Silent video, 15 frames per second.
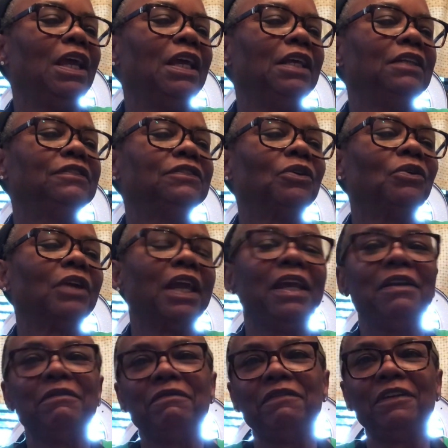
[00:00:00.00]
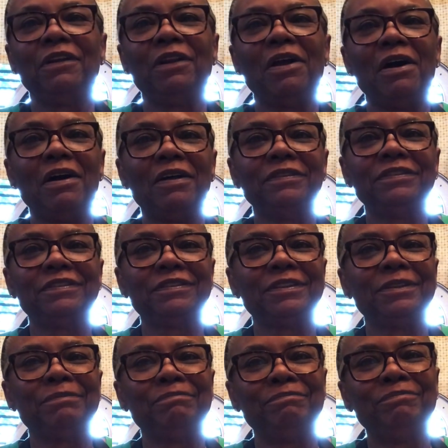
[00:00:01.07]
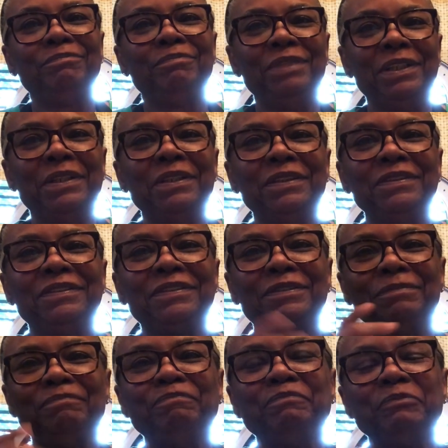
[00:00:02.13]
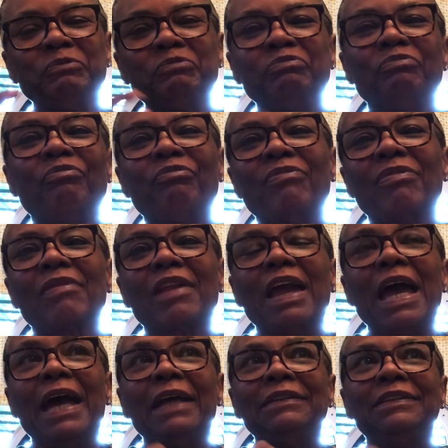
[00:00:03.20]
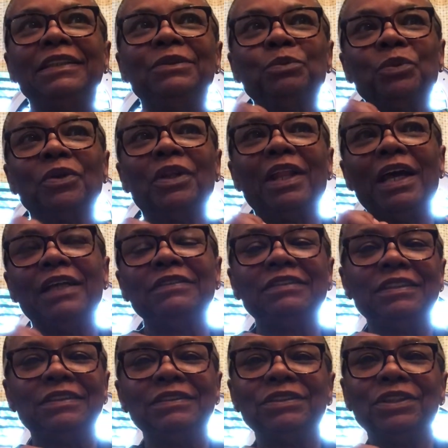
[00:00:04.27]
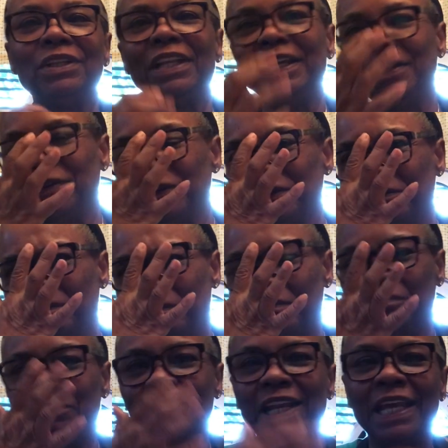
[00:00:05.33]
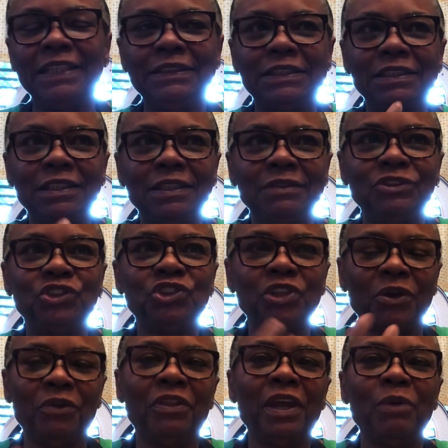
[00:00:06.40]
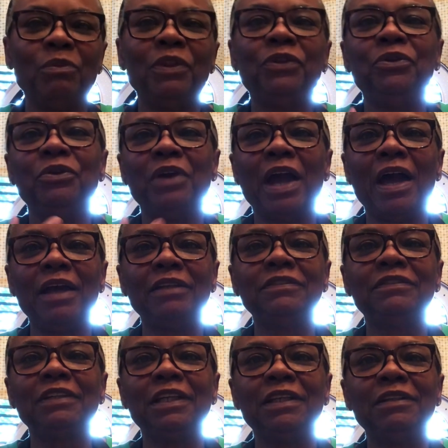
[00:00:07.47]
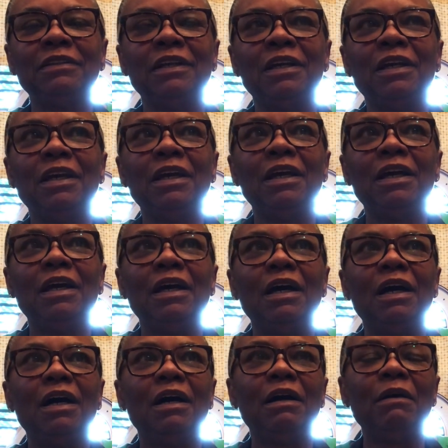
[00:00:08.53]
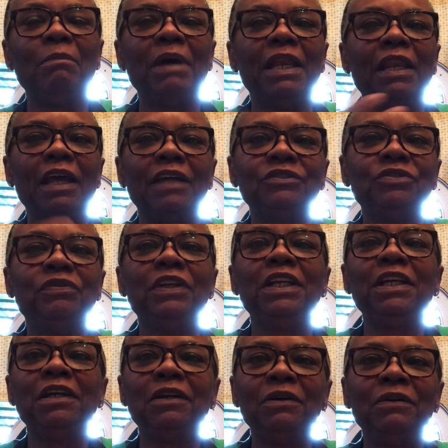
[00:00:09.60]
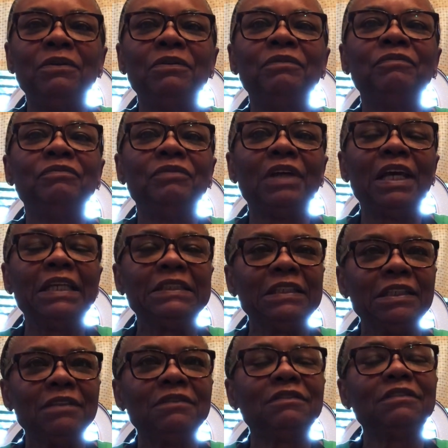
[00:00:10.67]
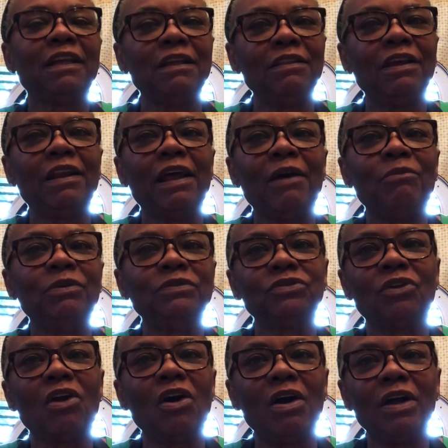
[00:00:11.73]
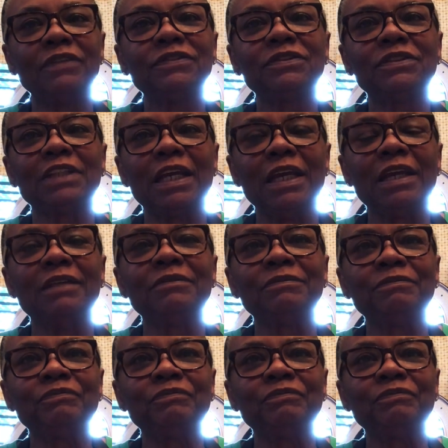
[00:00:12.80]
it's okay to feel lost because I didn't realize it until later, but I did share that with you guys in my last video. I did say that I was lost, and